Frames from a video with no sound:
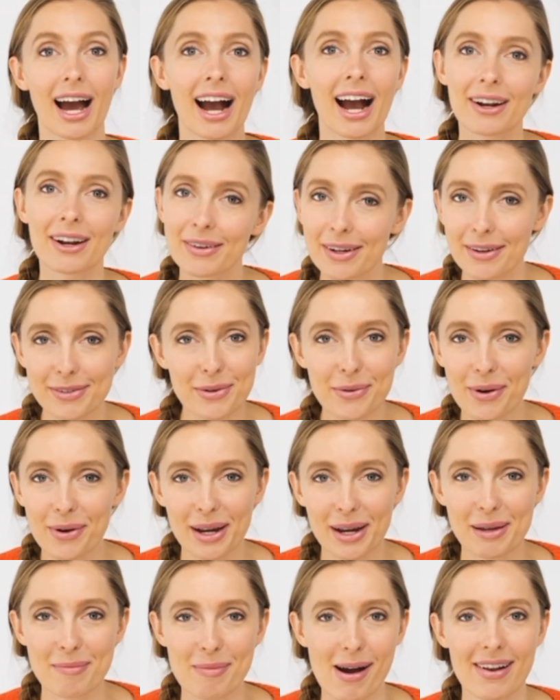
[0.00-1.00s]
I don't have to
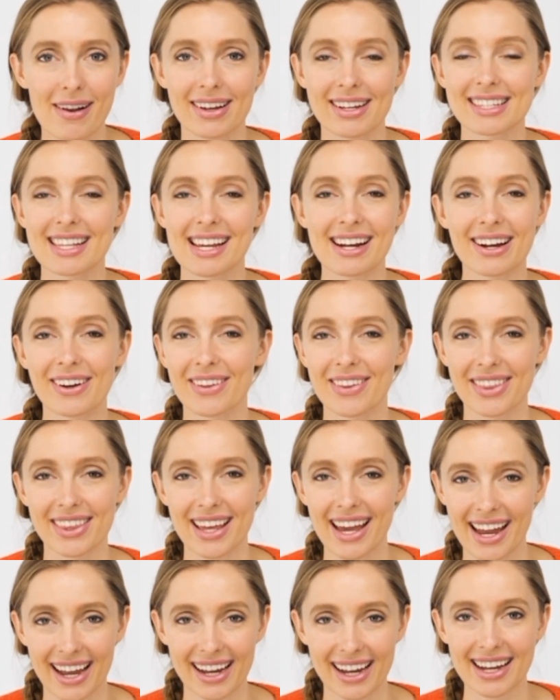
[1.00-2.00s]
worry about a single
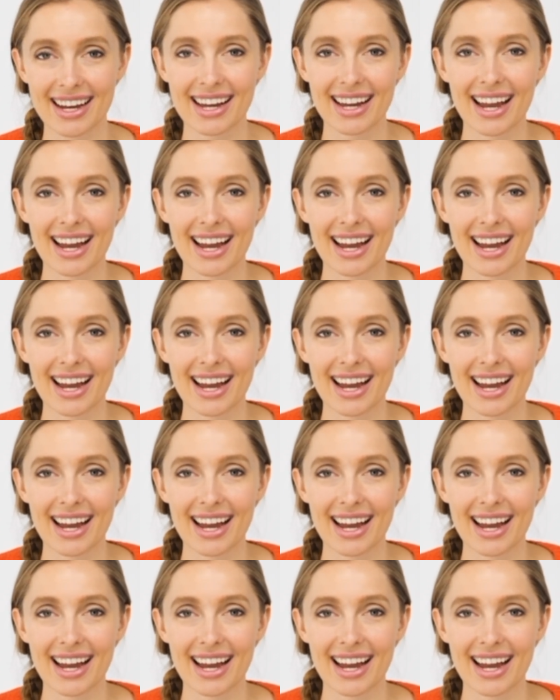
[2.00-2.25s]
thing.